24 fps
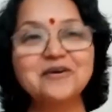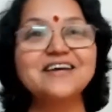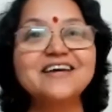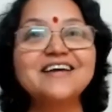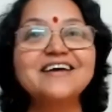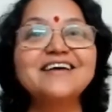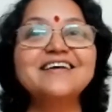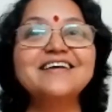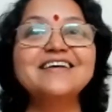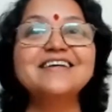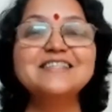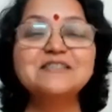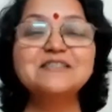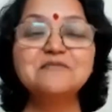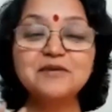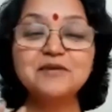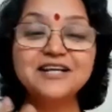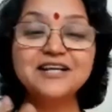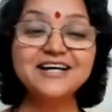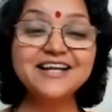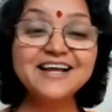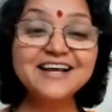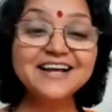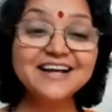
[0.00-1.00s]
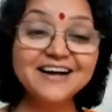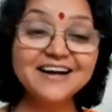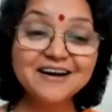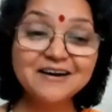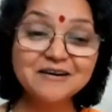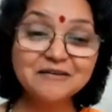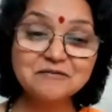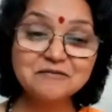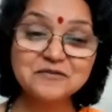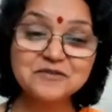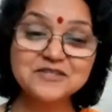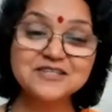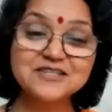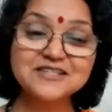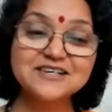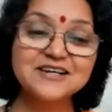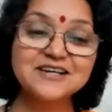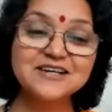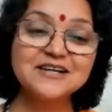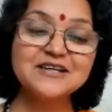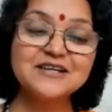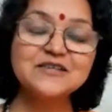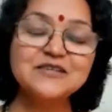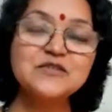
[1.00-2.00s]
okay, he's bleeding gums.
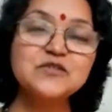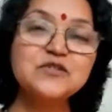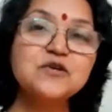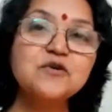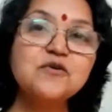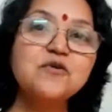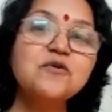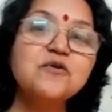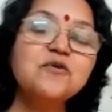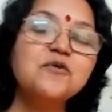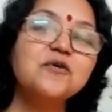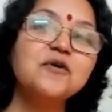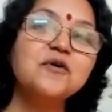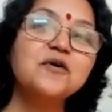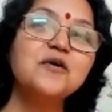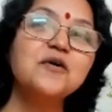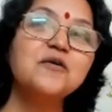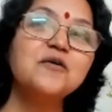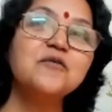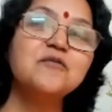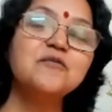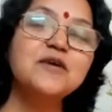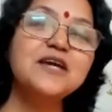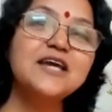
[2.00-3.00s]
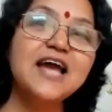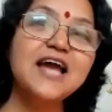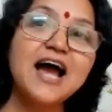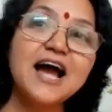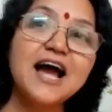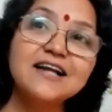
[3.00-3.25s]
So we